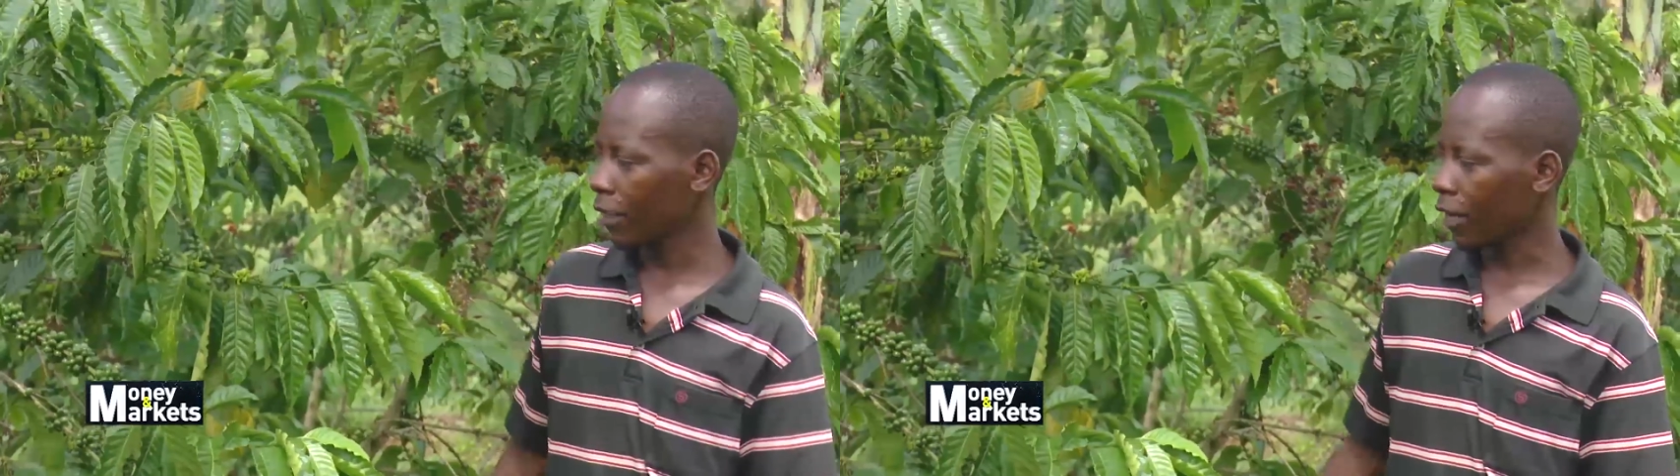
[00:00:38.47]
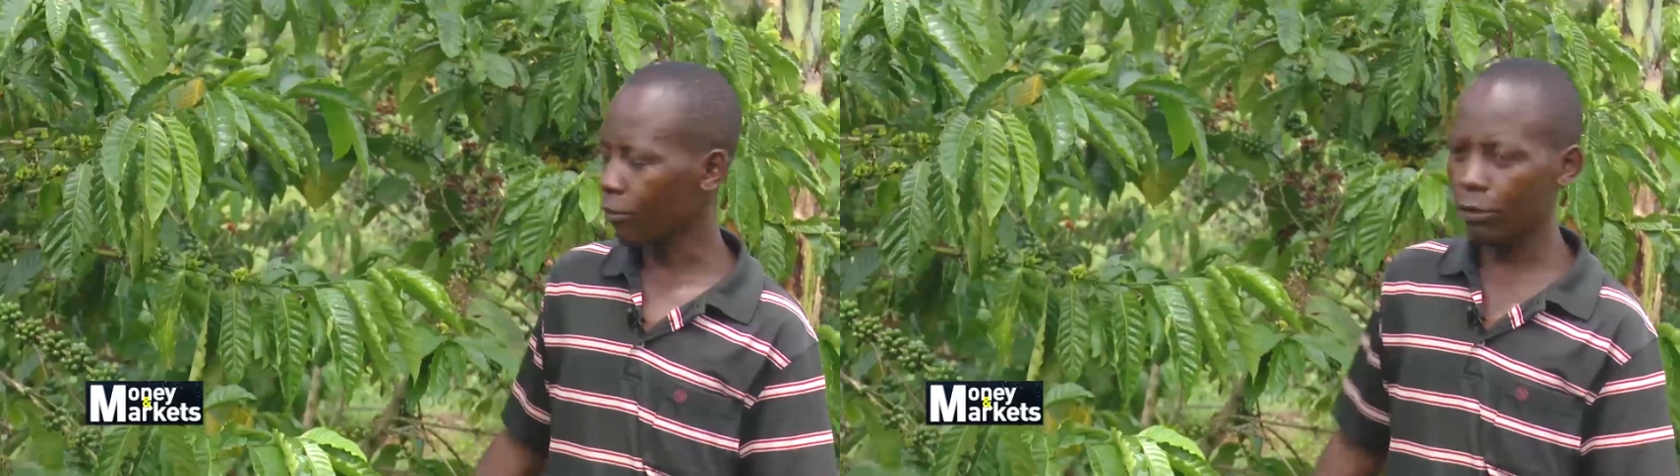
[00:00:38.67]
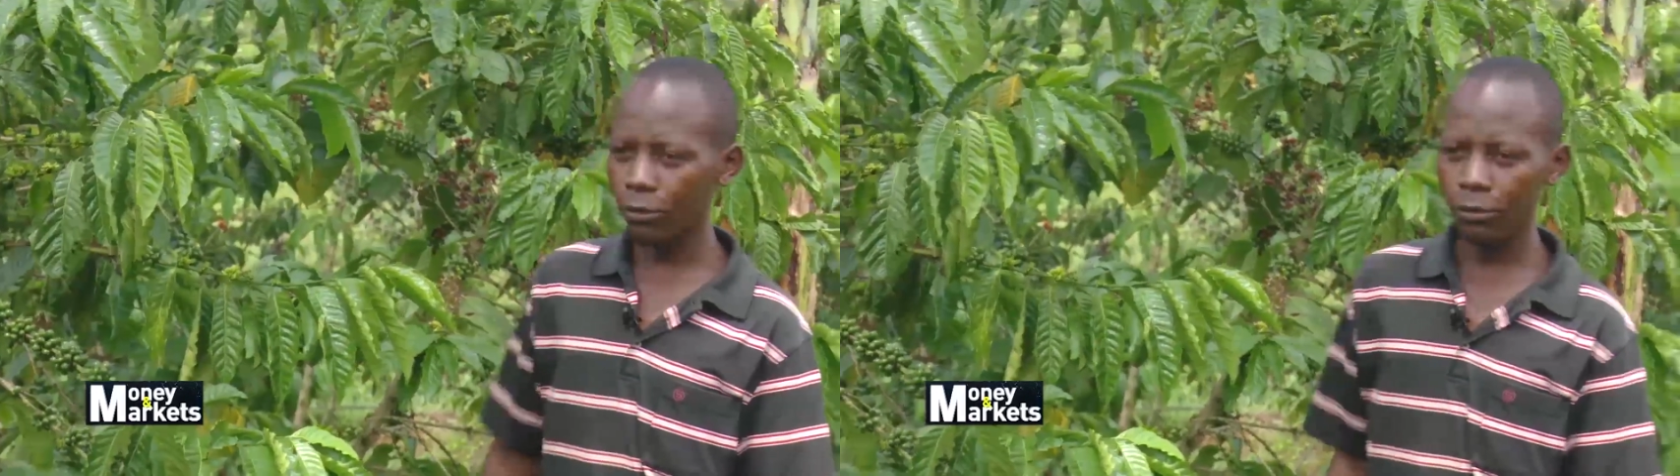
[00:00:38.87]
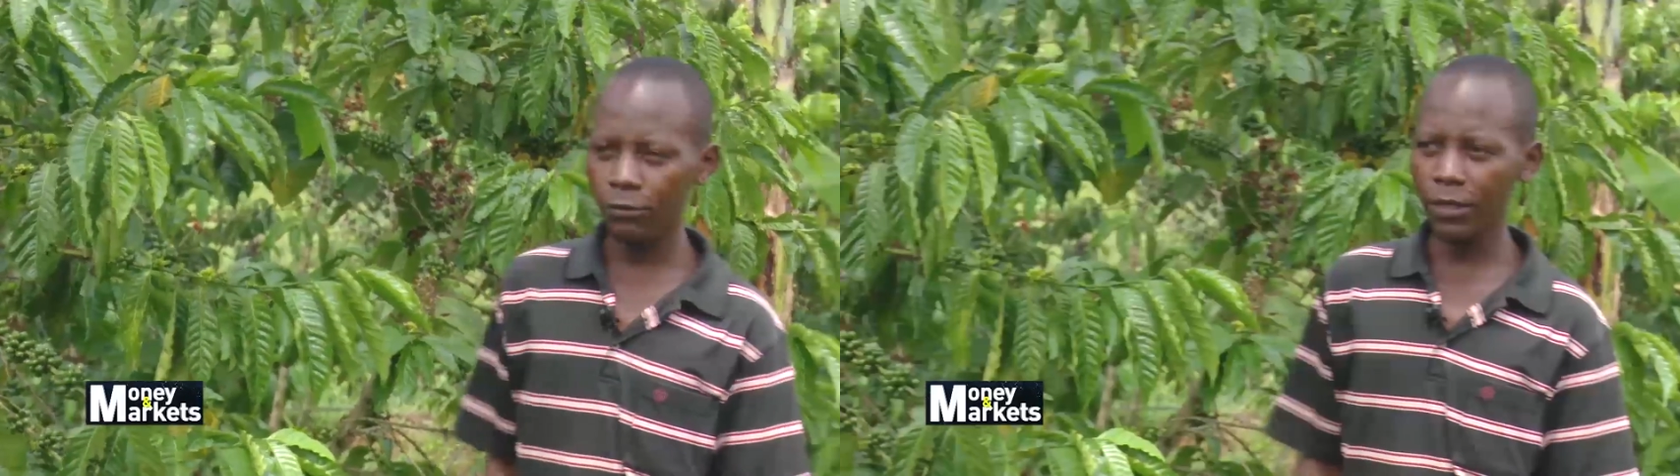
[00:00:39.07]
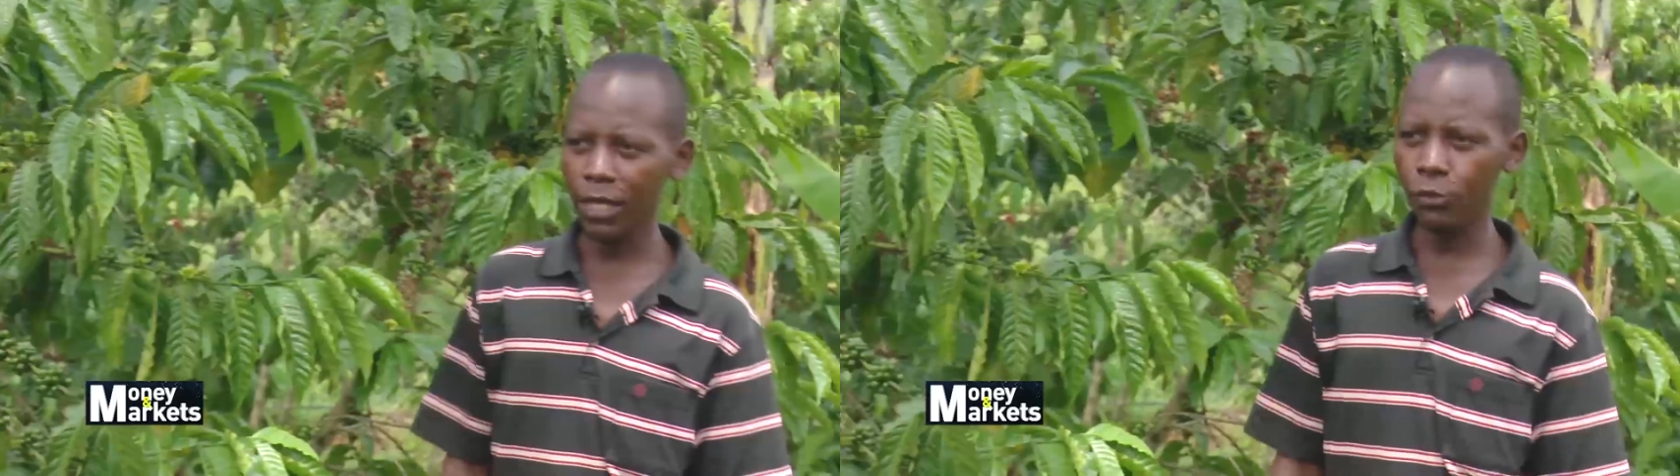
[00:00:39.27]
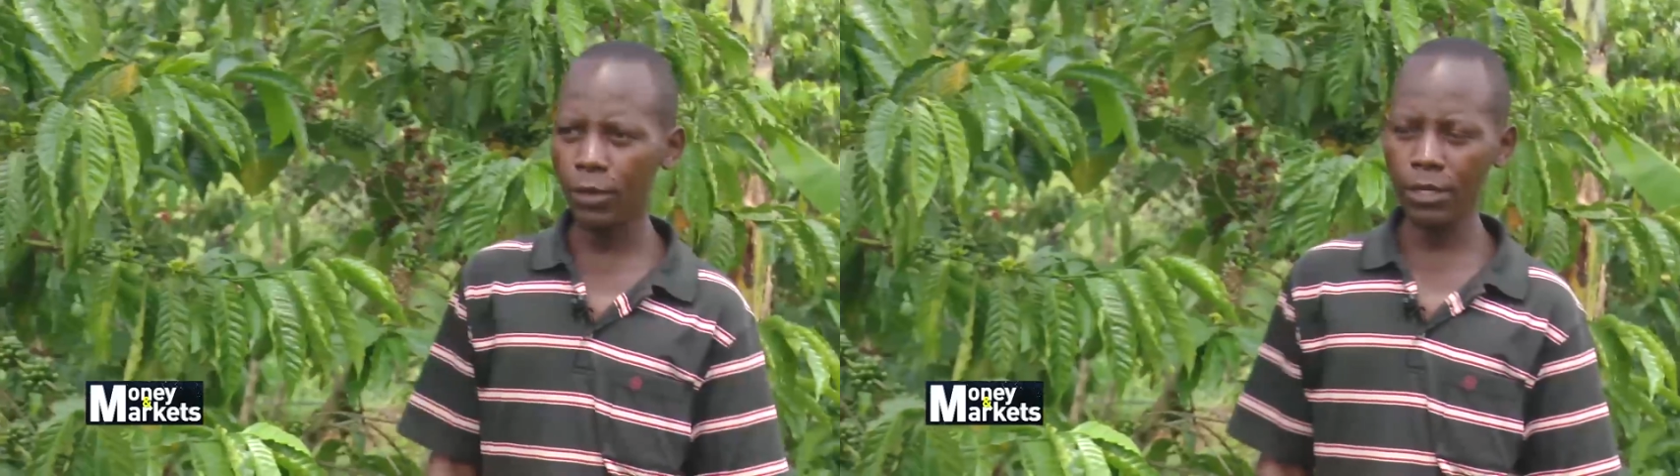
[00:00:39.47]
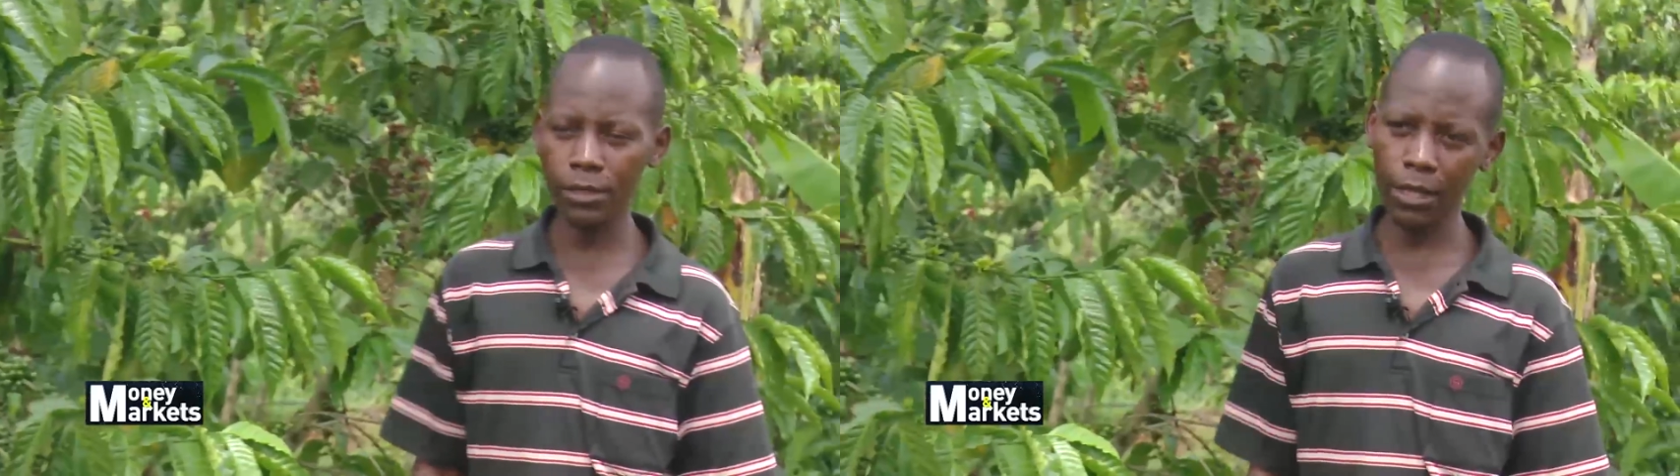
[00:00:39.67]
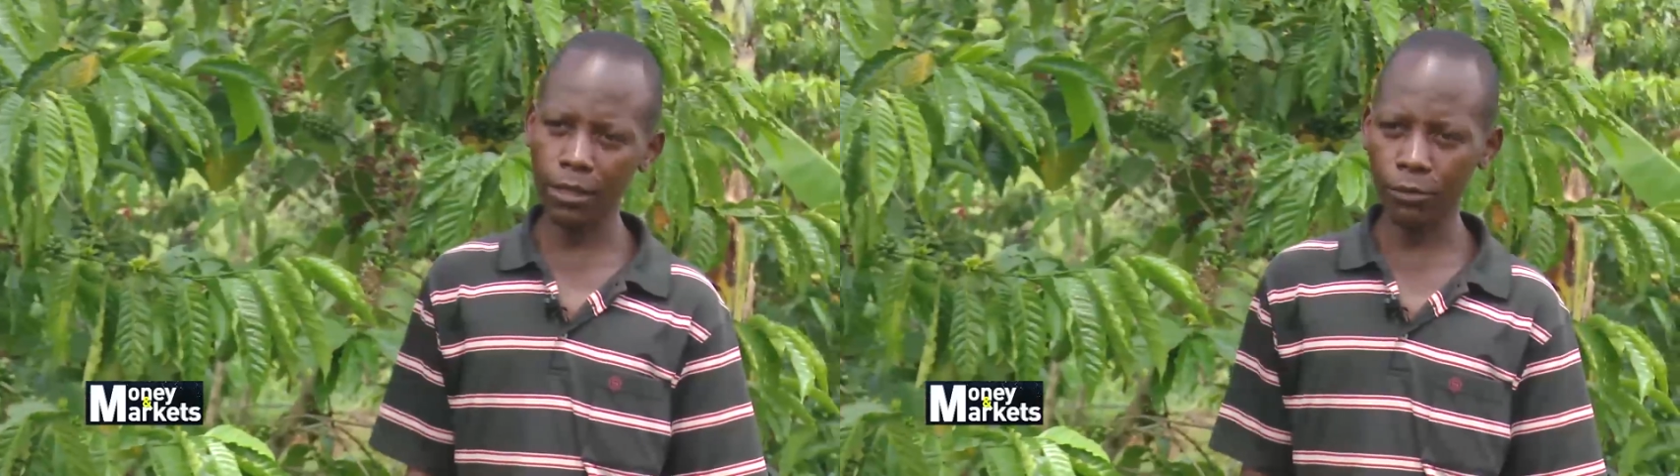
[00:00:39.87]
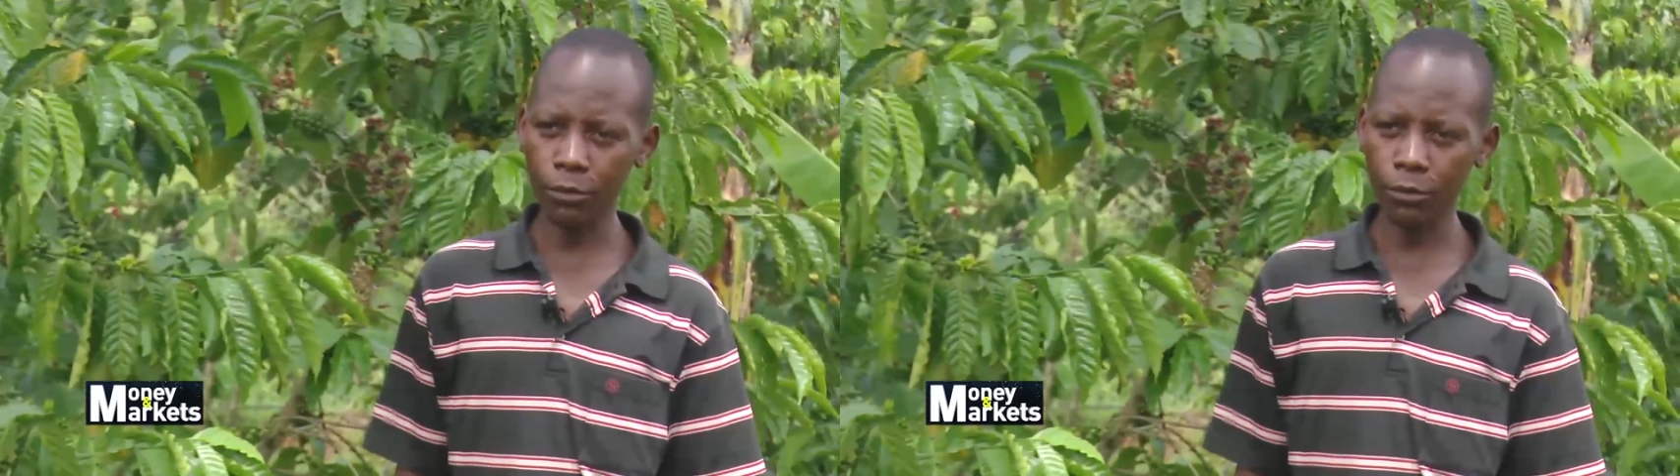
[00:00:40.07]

I grow coffee as well as other